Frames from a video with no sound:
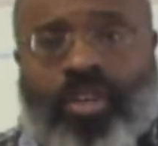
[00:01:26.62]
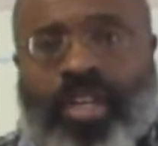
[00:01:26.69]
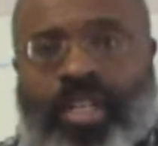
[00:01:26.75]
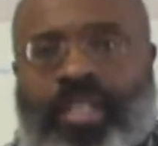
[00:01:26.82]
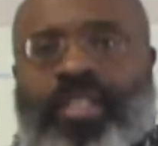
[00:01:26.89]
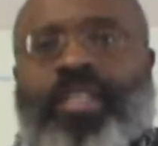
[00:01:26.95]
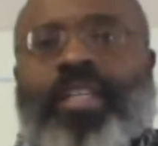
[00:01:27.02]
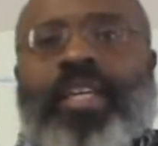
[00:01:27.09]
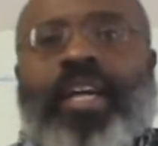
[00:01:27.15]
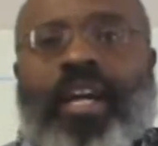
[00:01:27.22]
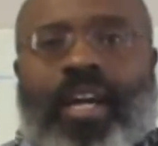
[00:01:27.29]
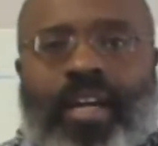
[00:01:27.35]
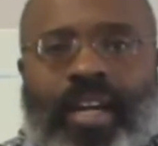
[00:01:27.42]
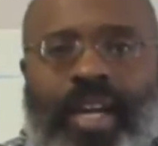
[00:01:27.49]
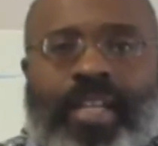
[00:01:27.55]
it.
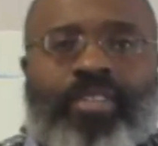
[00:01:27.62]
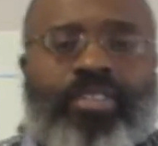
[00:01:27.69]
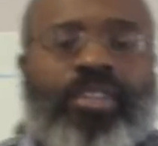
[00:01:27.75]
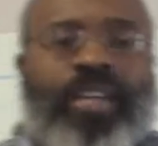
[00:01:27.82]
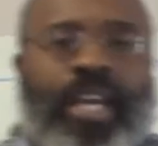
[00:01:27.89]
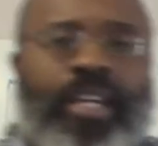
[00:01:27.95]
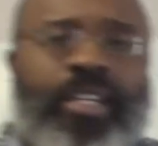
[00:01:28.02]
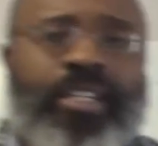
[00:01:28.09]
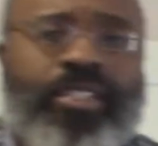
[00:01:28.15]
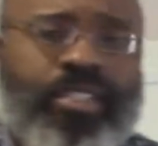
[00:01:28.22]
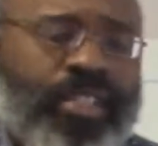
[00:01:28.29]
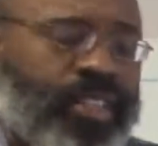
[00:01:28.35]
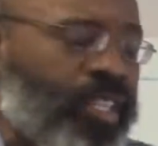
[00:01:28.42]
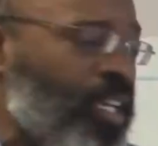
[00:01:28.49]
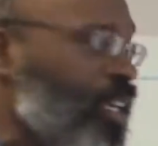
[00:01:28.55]
All right? So now here's
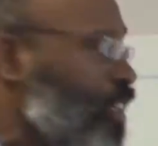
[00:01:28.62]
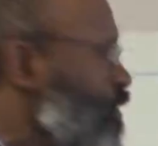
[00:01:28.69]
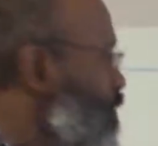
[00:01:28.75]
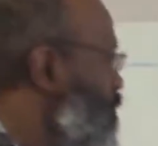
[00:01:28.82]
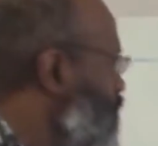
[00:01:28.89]
the thing.